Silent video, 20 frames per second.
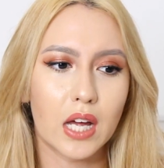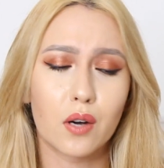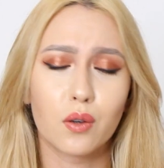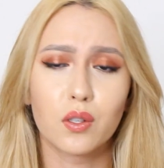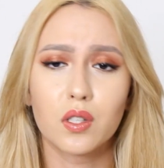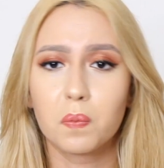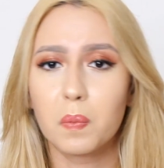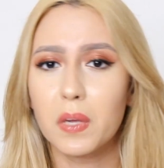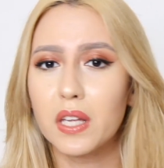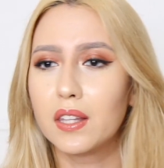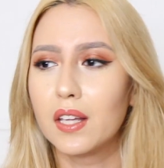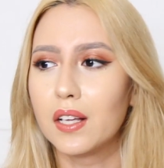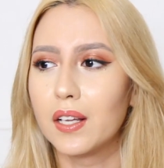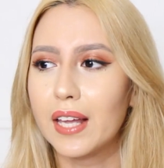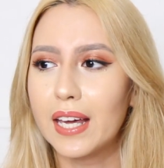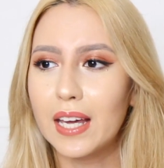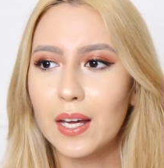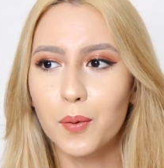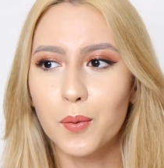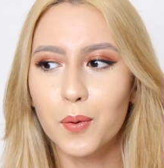I don't speak the
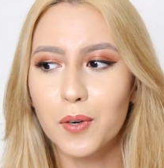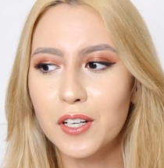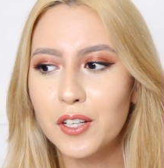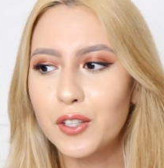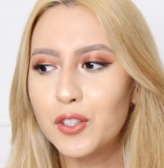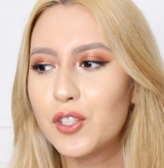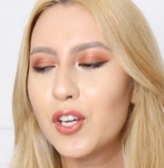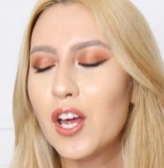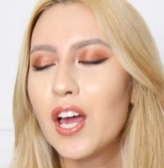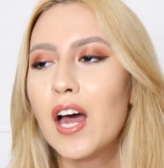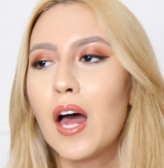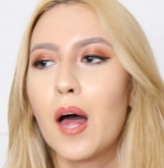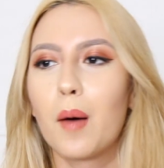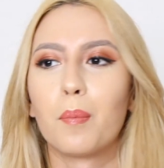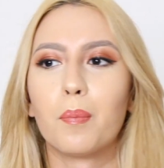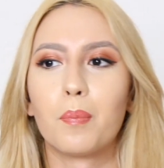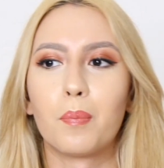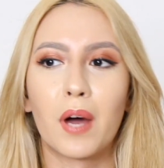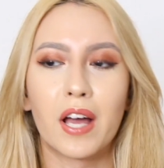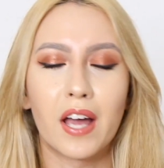language
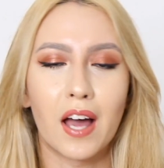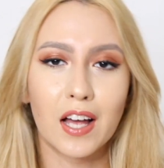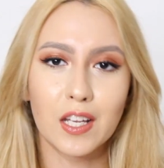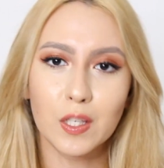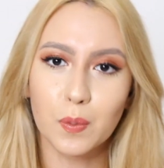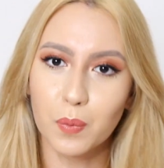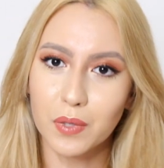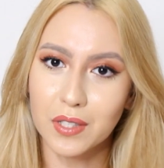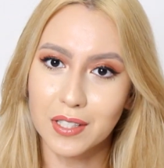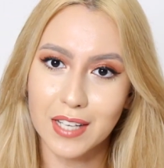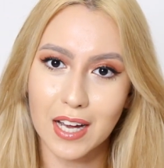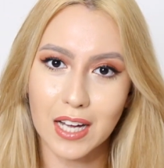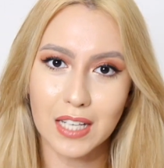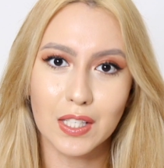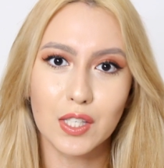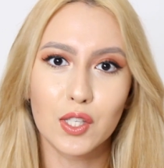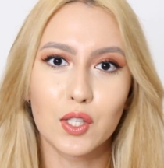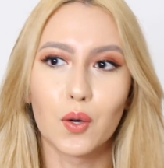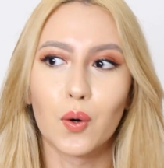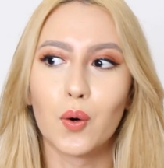my husband
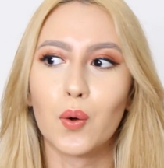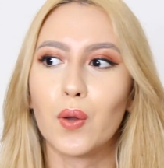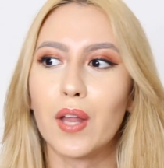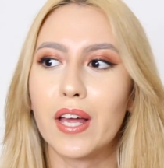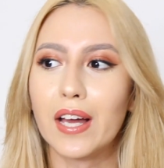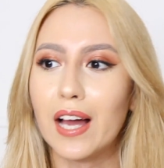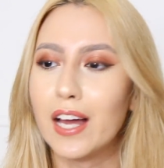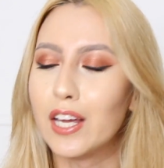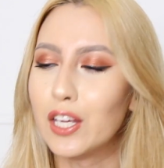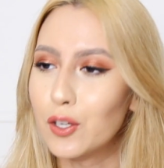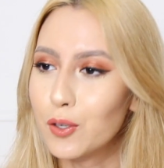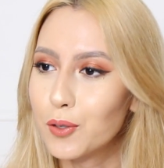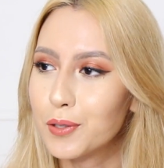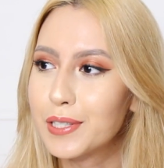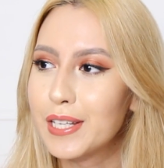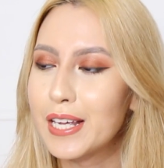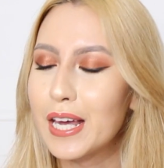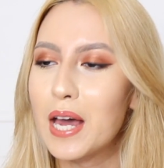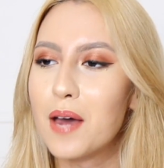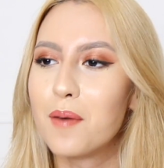does so like I
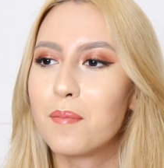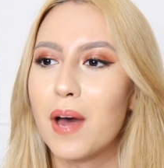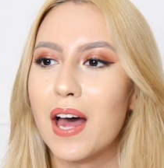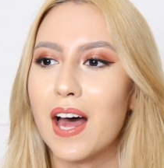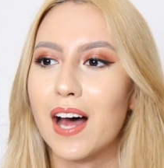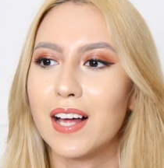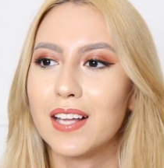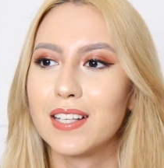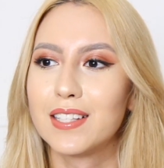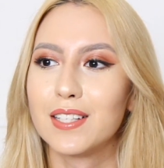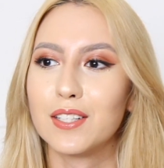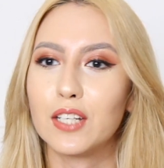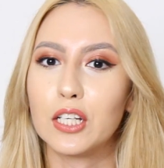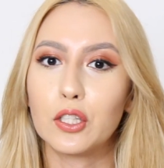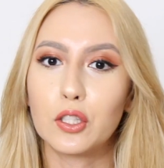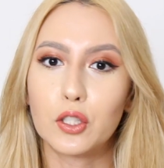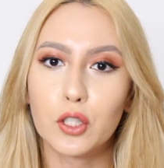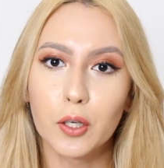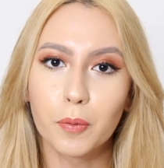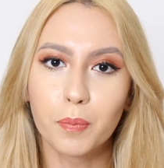use him as an
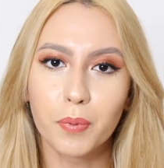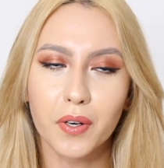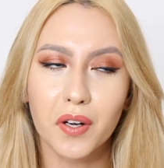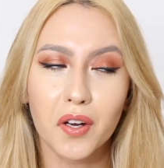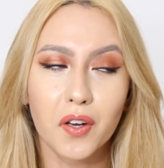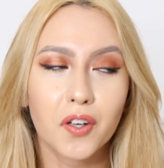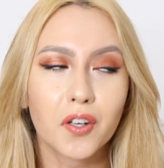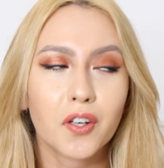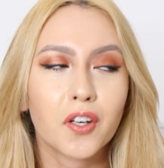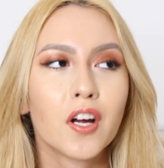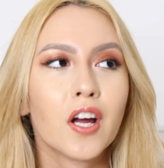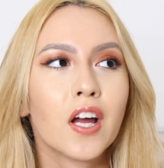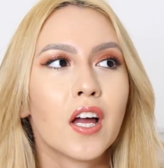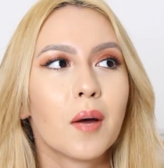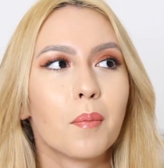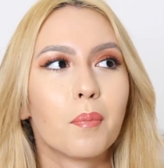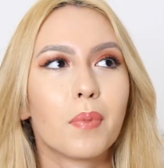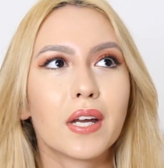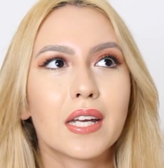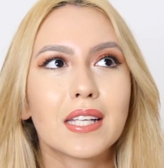interpreter
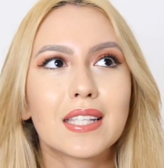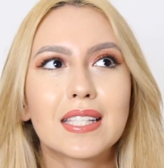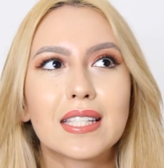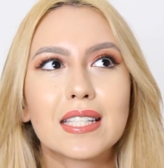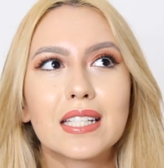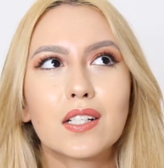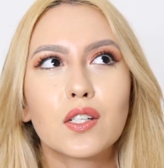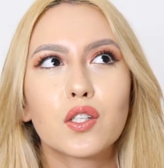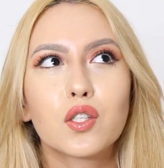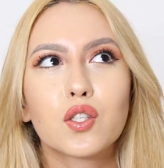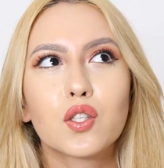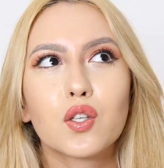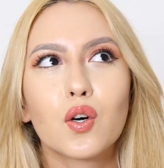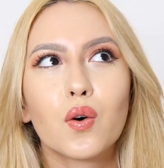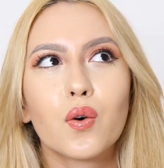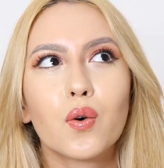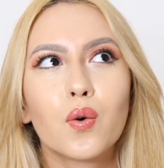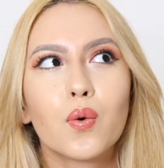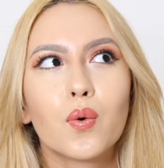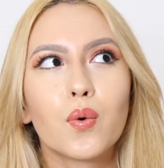but it's still
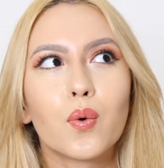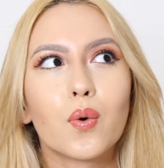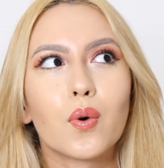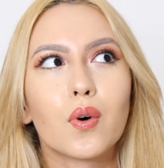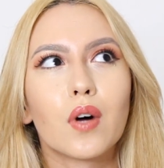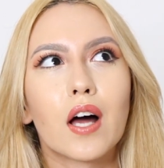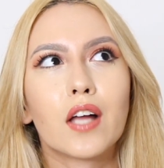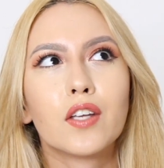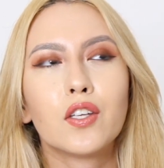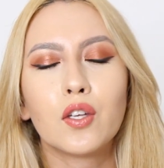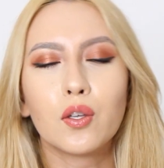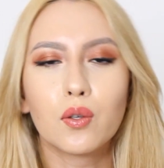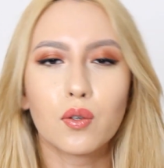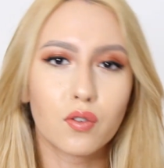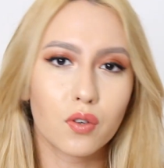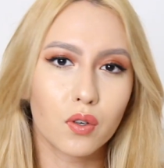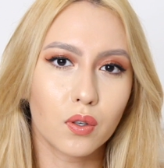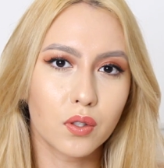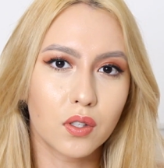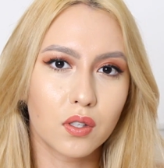so
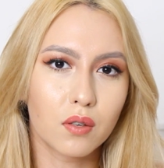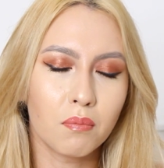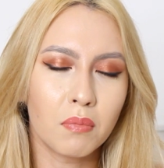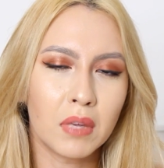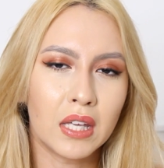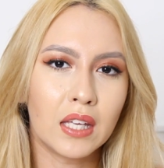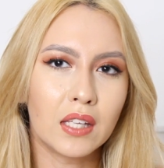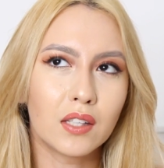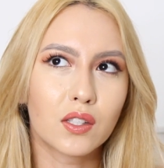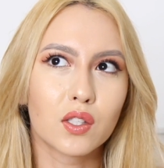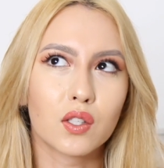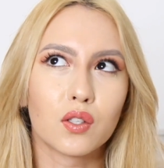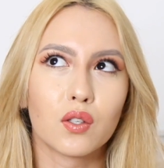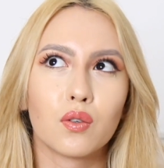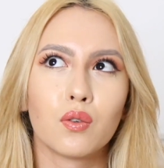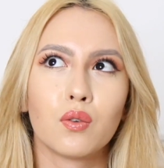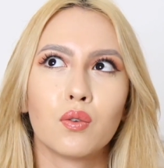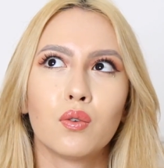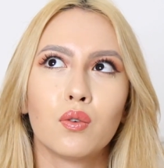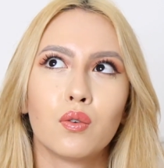unusual to me
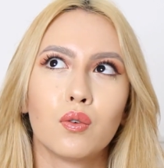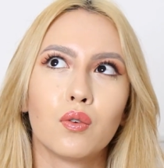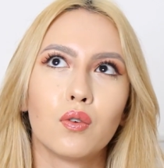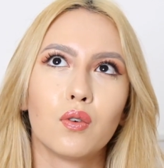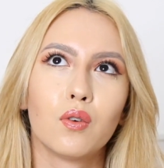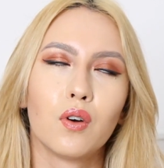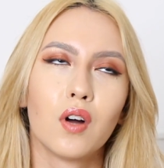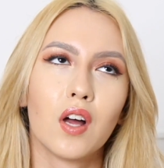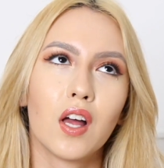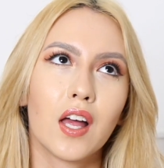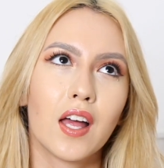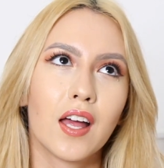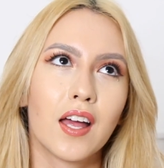to